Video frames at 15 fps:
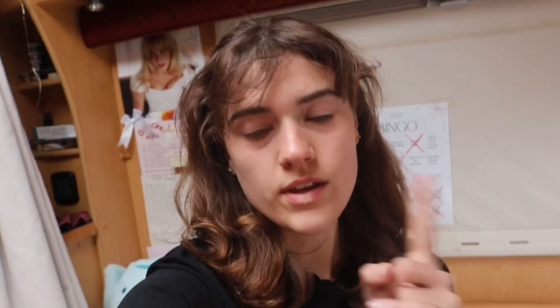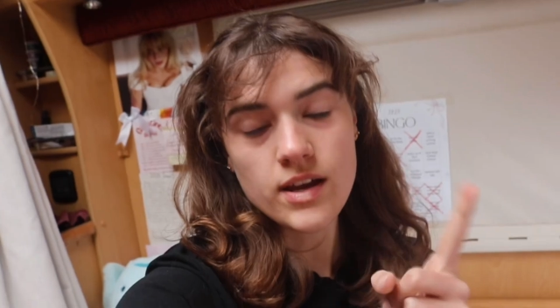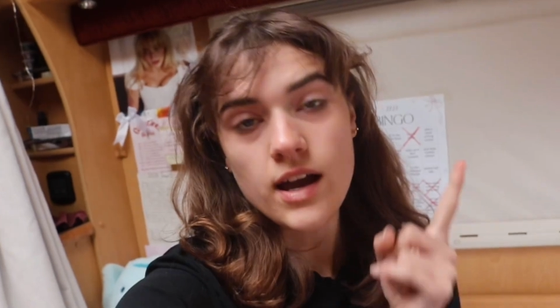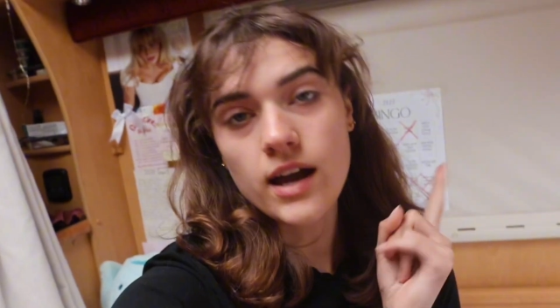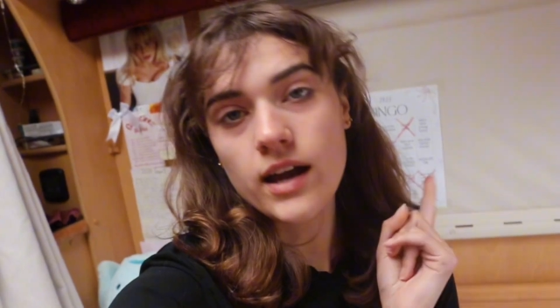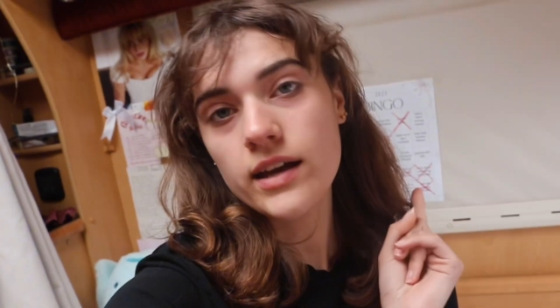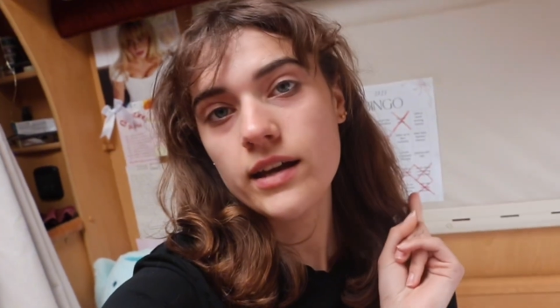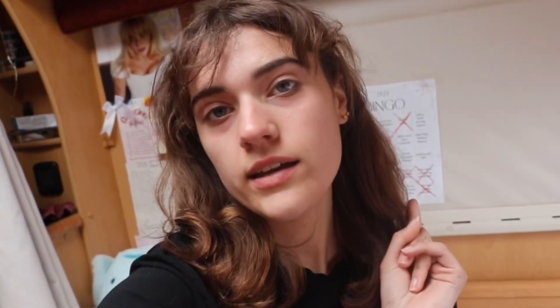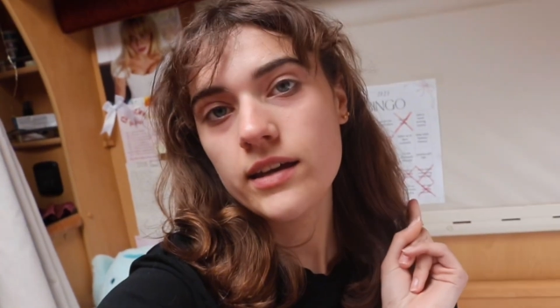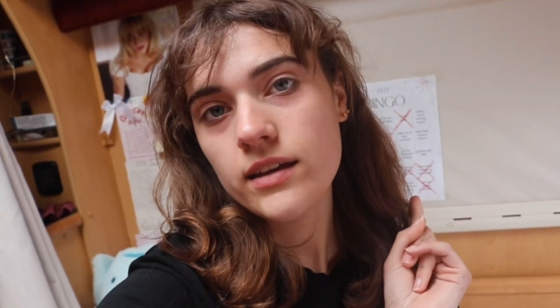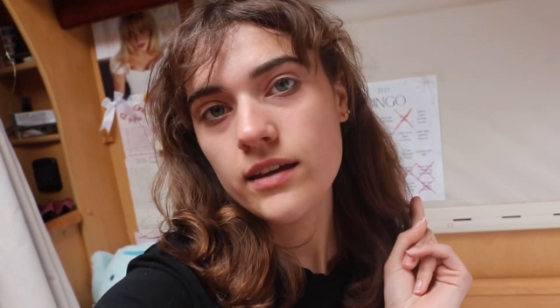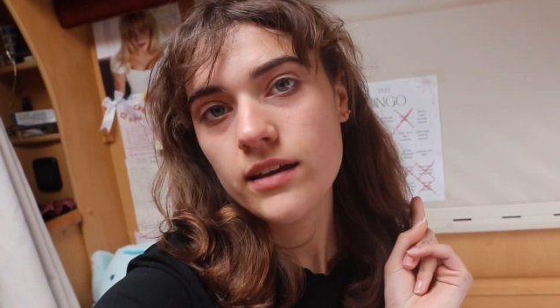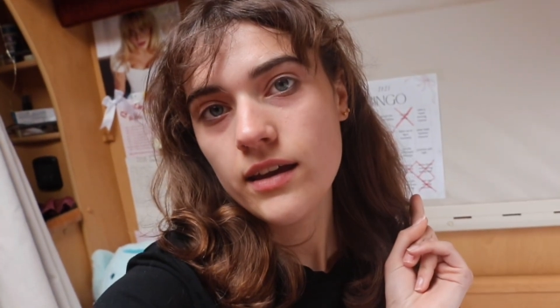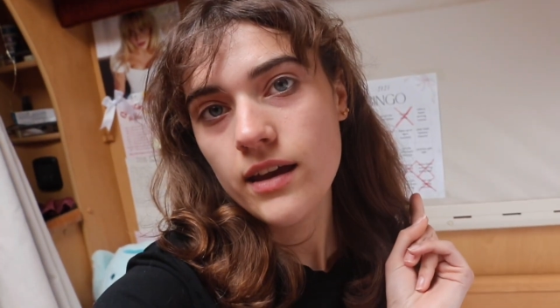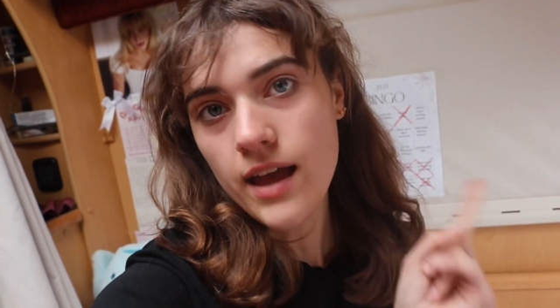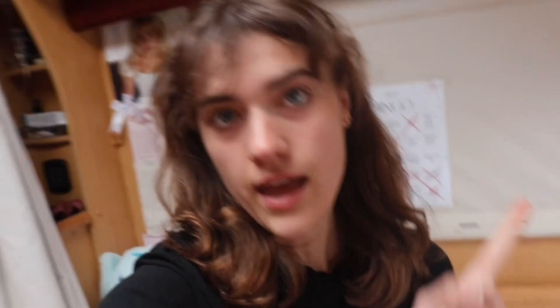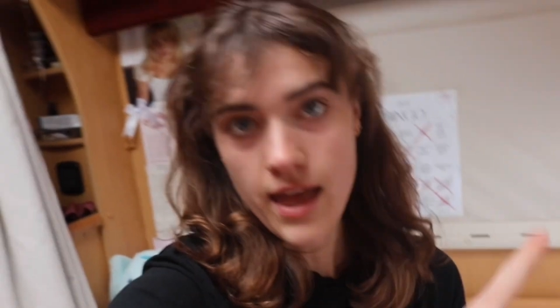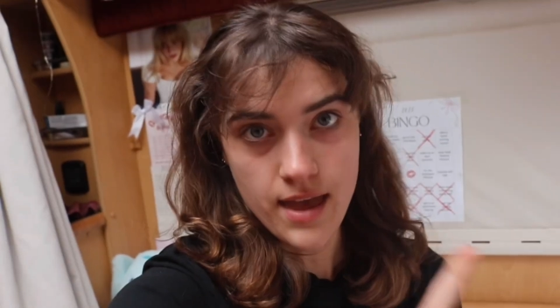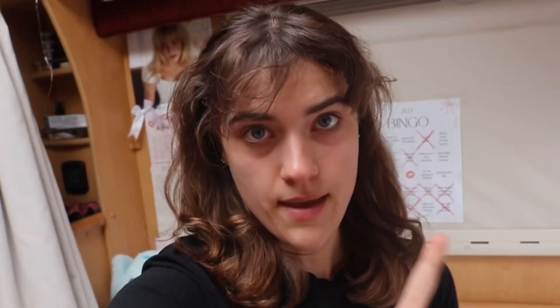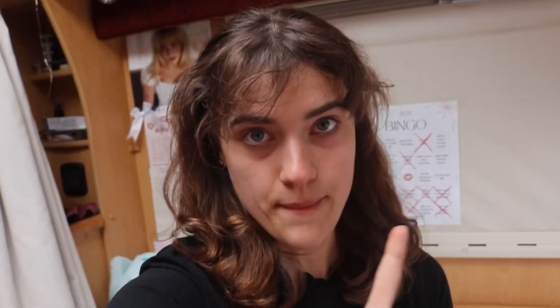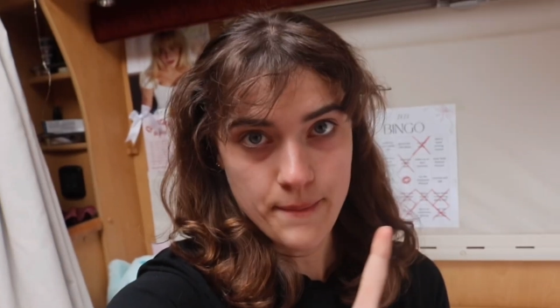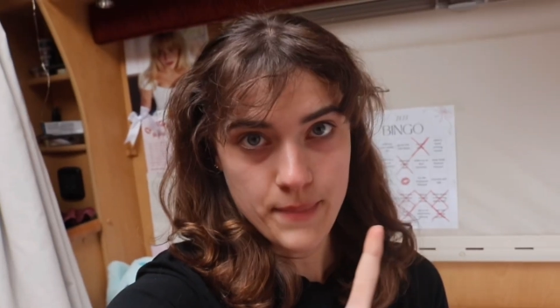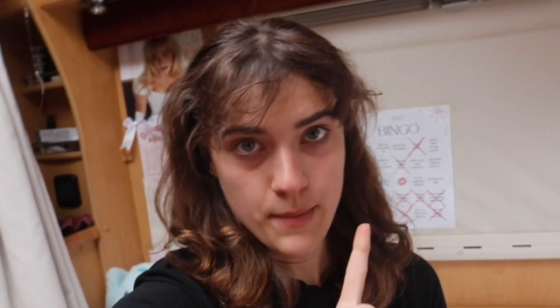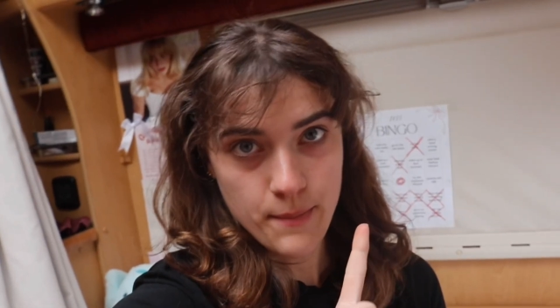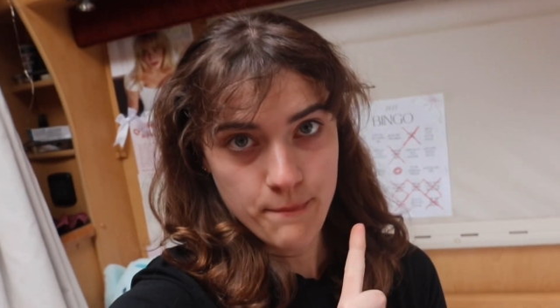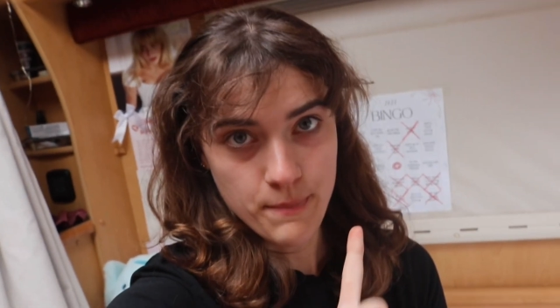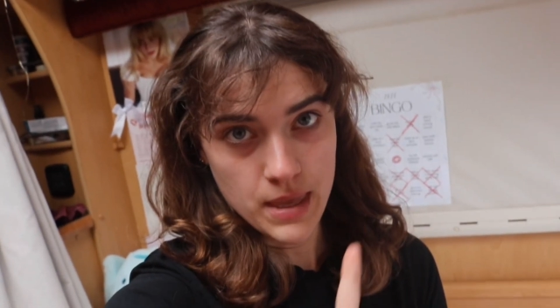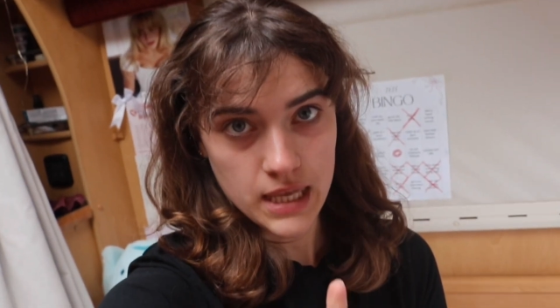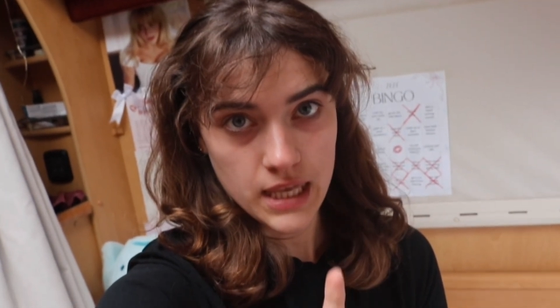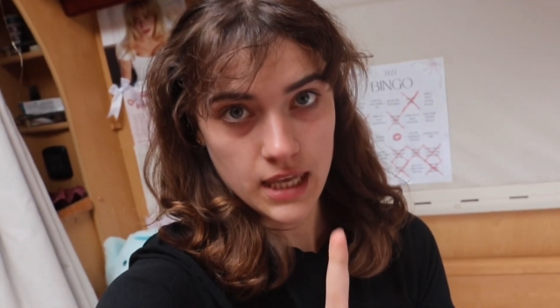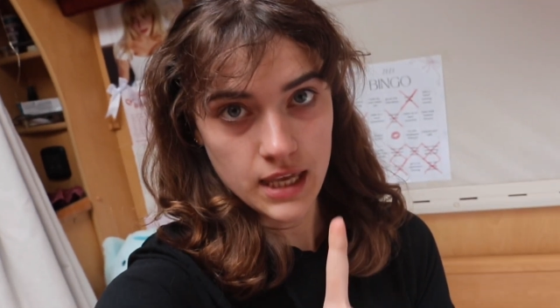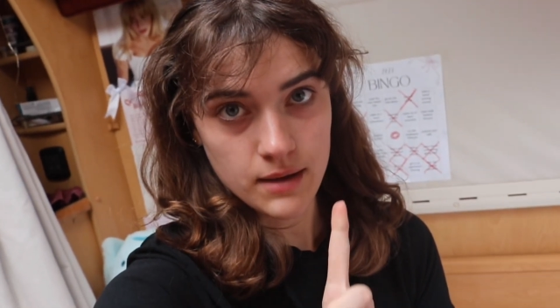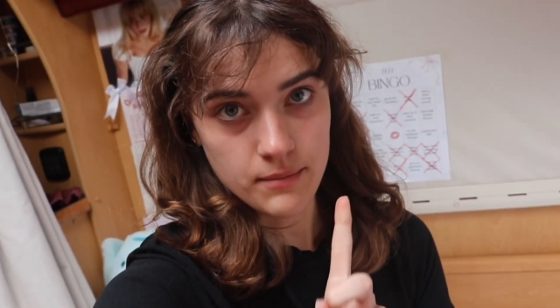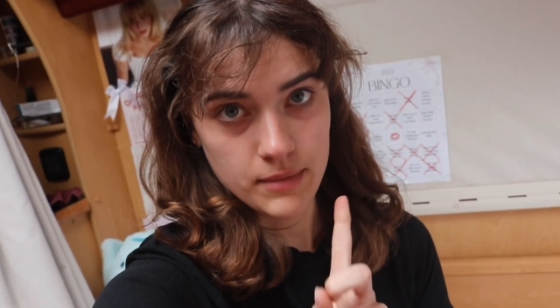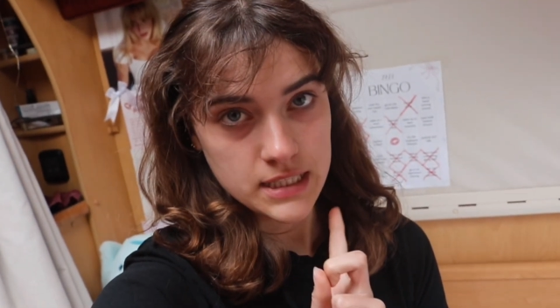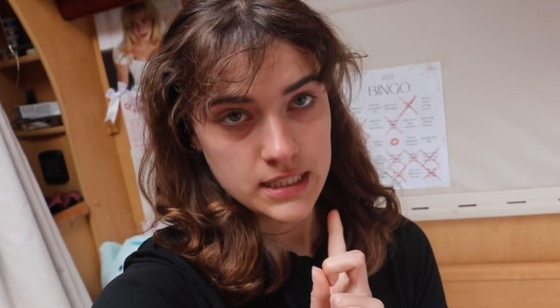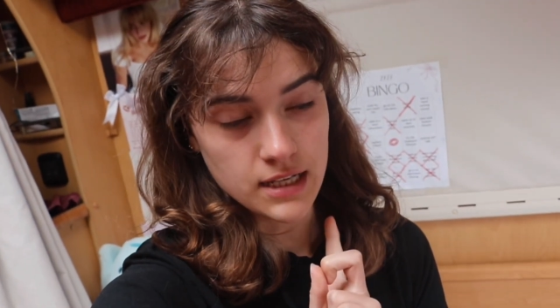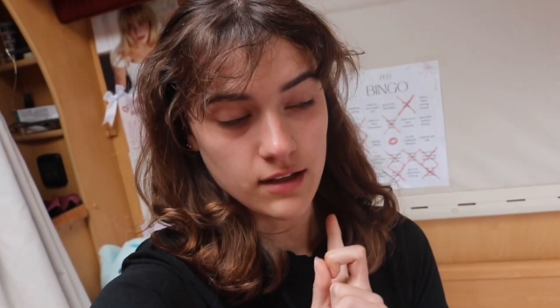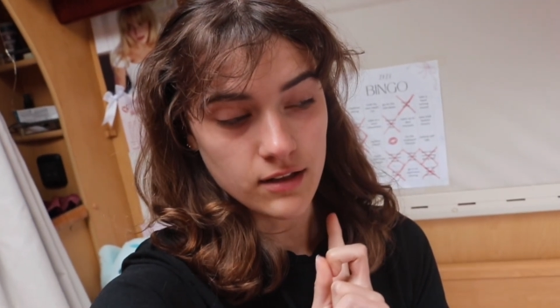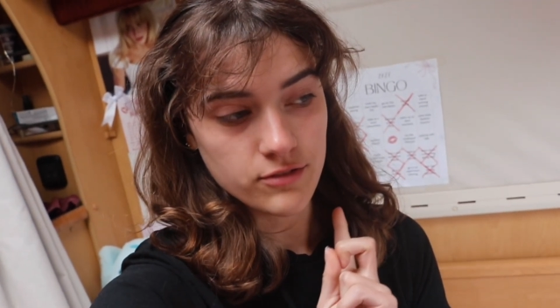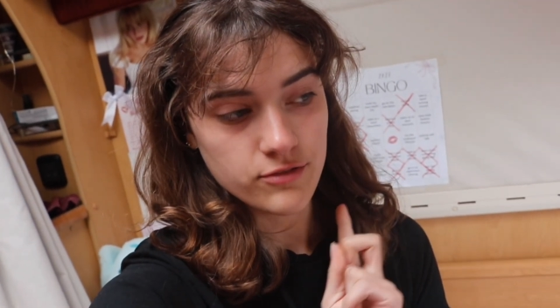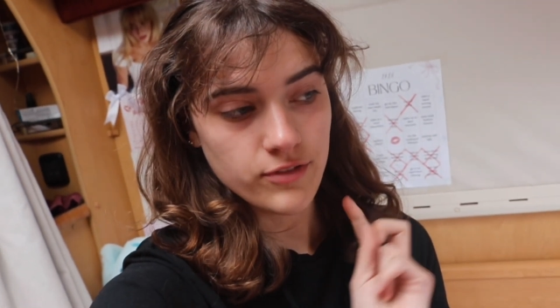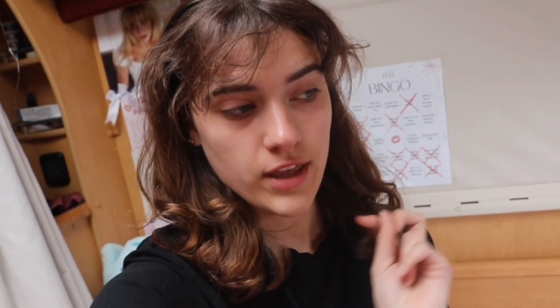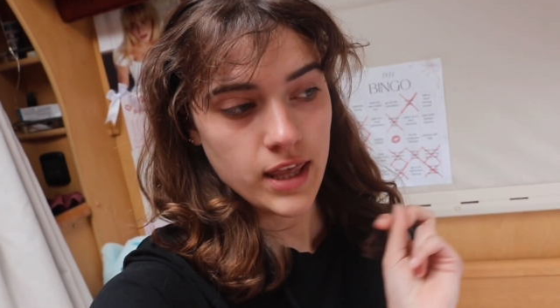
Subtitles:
I am making myself